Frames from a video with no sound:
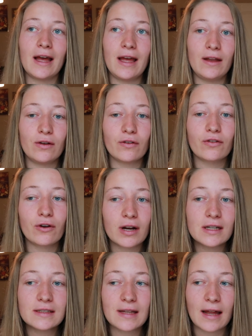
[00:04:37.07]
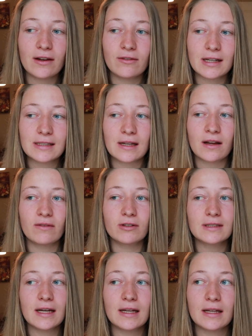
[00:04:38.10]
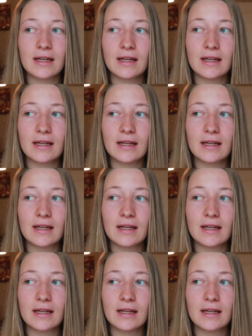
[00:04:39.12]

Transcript: And of course, anorexia nervosa